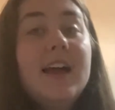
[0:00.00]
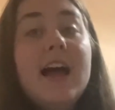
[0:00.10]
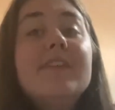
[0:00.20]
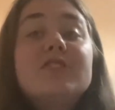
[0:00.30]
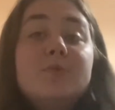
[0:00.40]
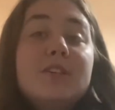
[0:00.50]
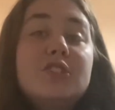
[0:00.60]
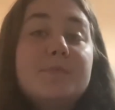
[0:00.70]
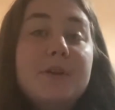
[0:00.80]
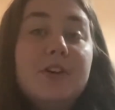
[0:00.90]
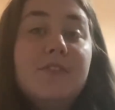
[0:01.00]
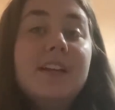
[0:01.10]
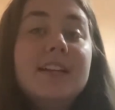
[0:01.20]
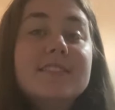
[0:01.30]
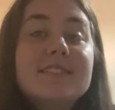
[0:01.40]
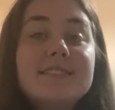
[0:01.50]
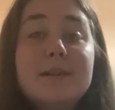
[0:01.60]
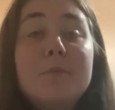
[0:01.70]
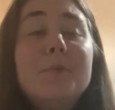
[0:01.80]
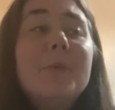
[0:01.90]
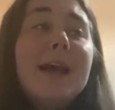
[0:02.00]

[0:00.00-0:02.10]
I've switched POVs to someone we